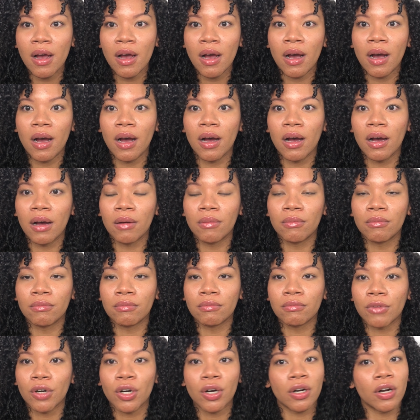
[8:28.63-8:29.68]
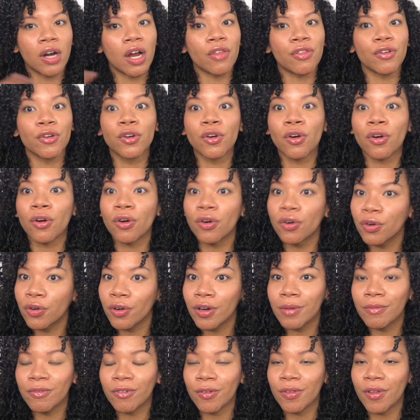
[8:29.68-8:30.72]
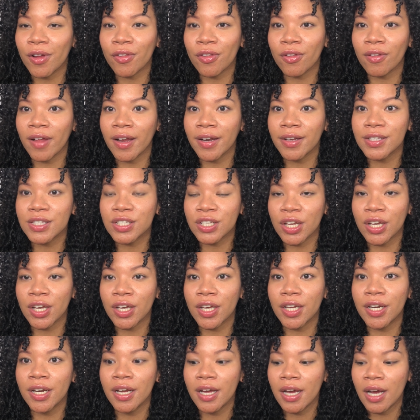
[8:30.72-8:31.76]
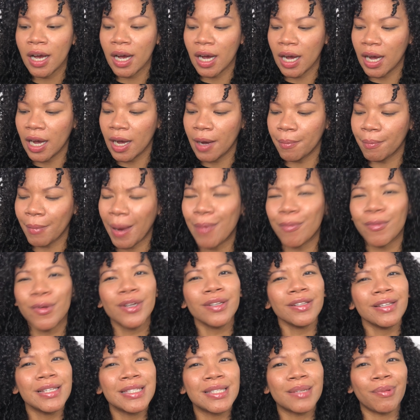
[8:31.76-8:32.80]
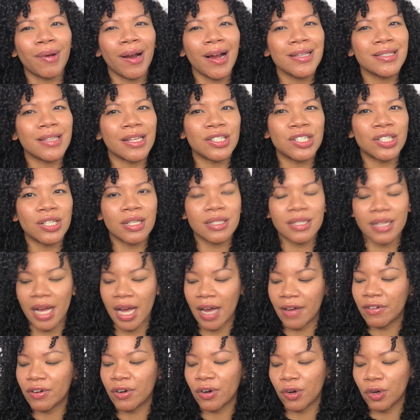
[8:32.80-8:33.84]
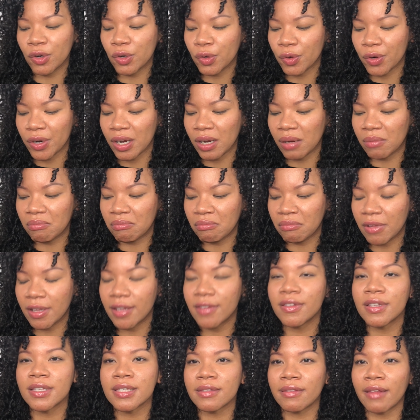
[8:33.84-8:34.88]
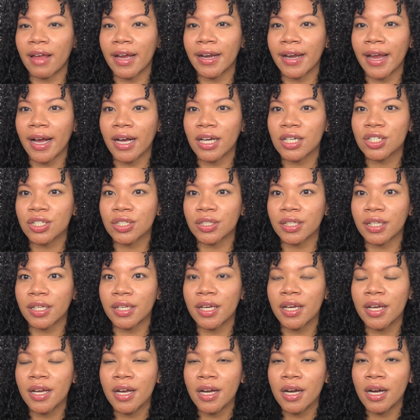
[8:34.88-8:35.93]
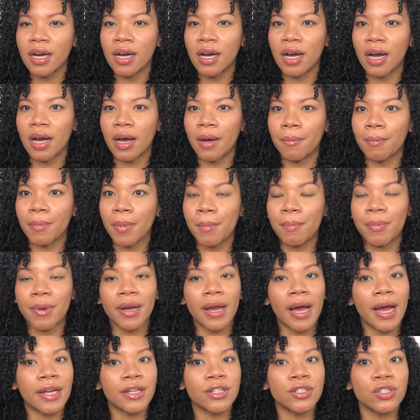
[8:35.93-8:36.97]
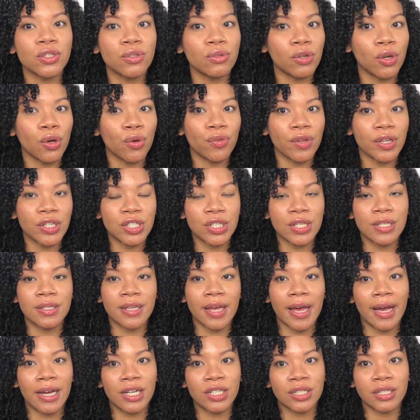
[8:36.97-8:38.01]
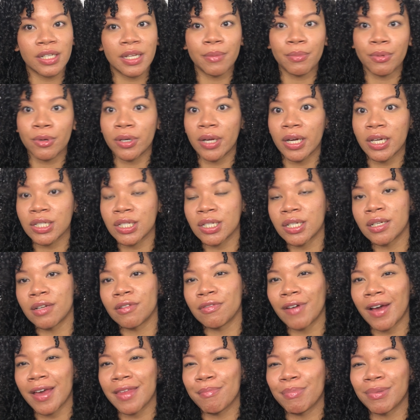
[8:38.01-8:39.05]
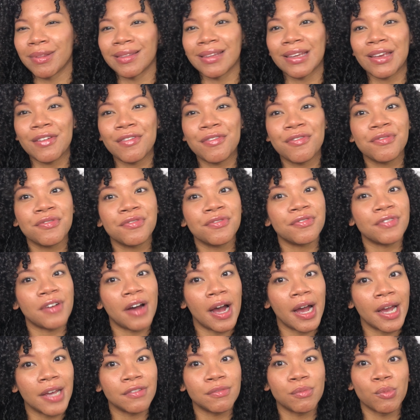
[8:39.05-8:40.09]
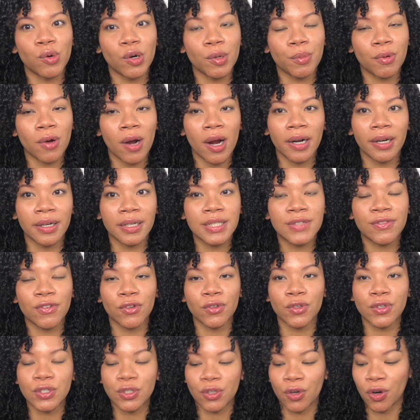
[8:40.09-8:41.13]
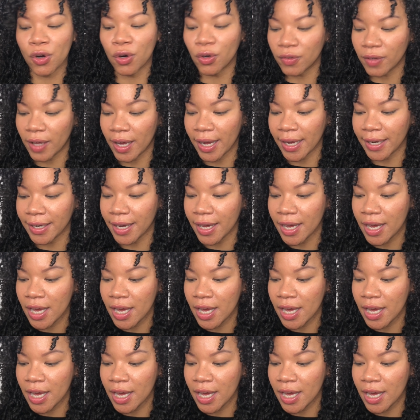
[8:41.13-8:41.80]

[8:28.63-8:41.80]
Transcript: Um, her other curl cream from the other line is good. Um, I'm really surprised that she doesn't have a curl cream in this line actually. Um, but I do know that she's actually in production of, I believe, five more products for this curl line.